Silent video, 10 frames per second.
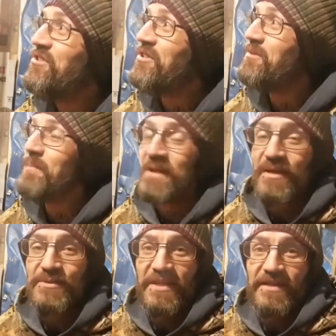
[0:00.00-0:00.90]
just
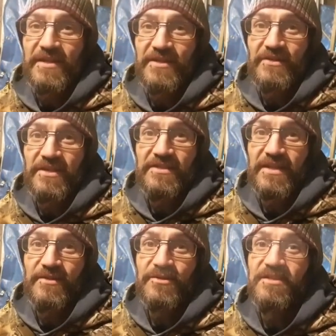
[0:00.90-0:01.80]
below 10 degrees
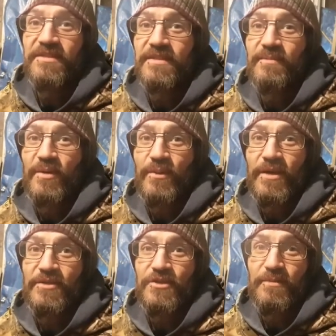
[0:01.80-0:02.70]
Celsius in my
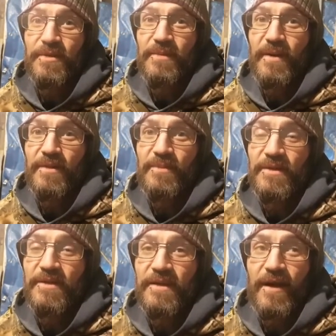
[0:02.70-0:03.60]
workshop at the
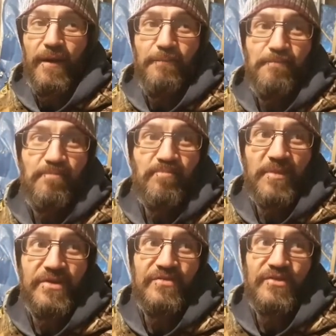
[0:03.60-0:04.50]
moment.
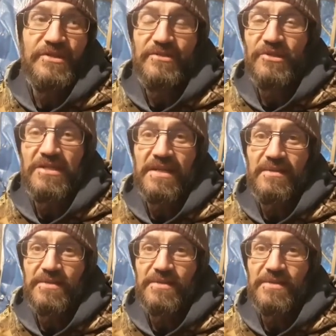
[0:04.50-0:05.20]
It's 3 degrees